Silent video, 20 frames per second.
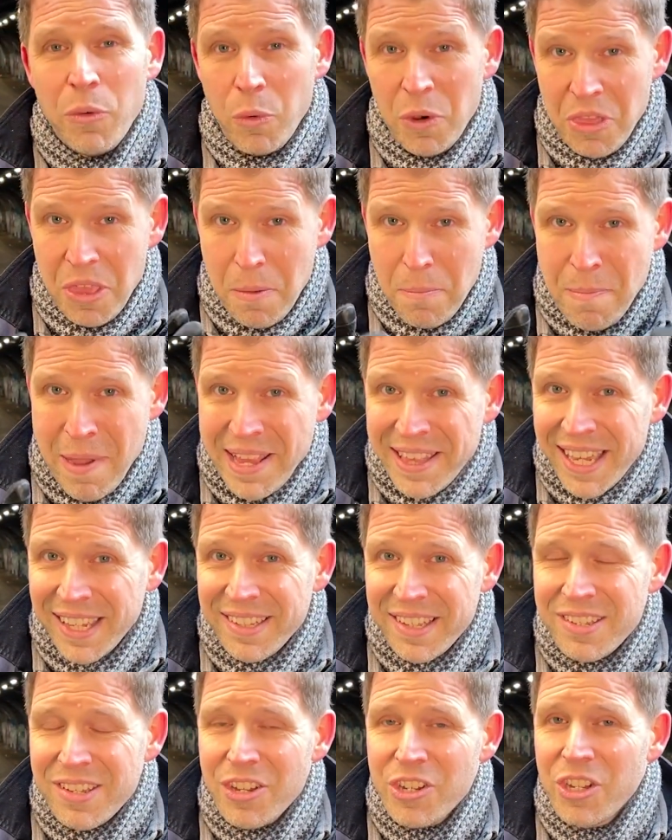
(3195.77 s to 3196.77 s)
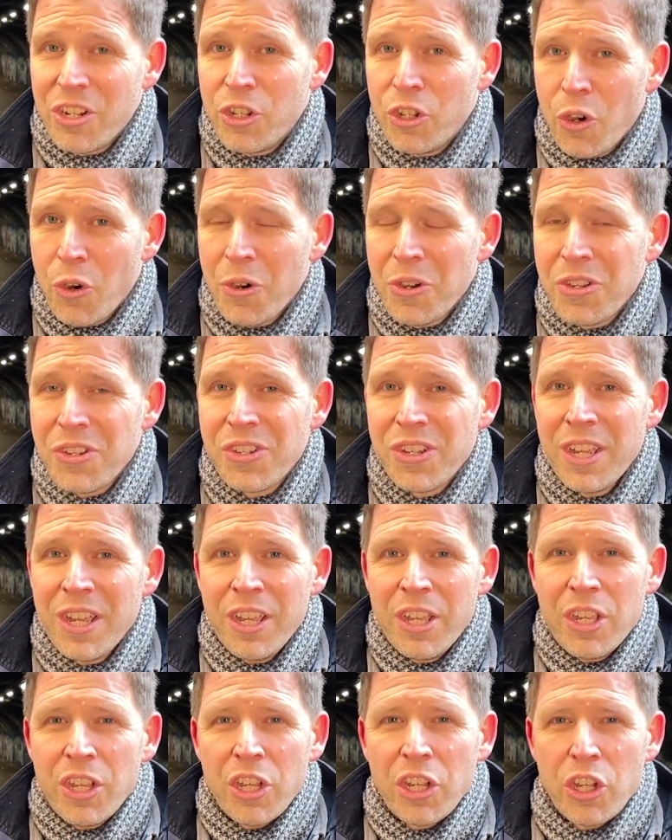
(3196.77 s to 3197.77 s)
When they made that decision, notice
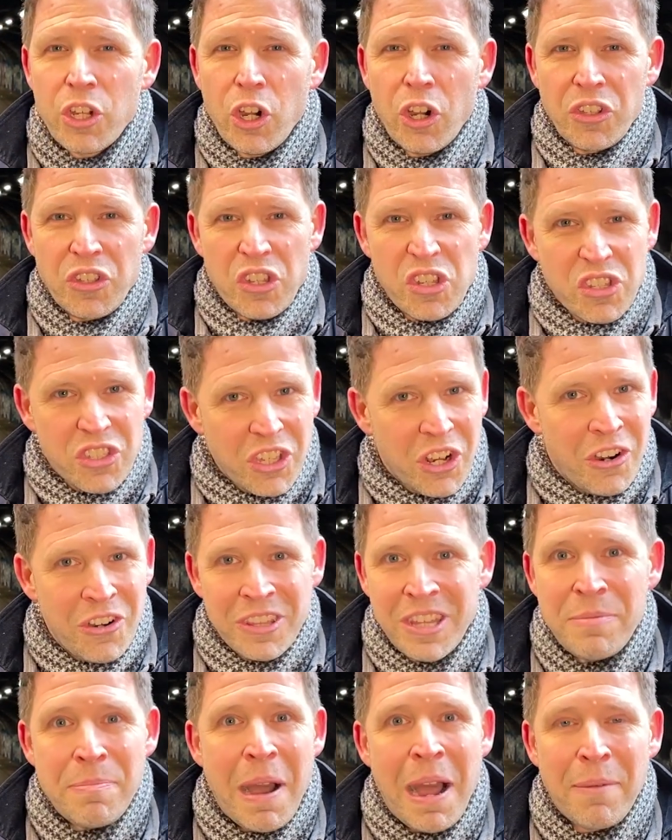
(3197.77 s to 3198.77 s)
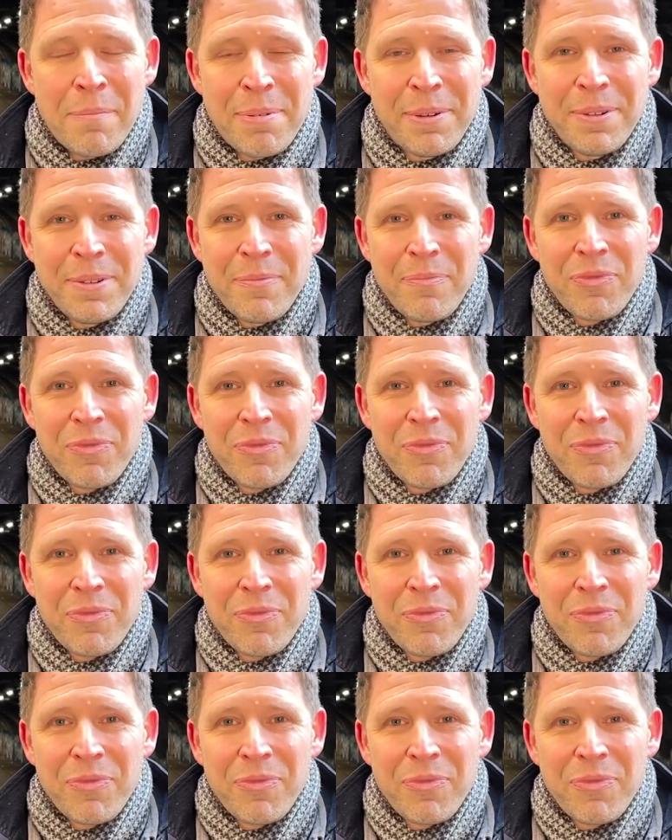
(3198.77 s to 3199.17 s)
God stirred them up.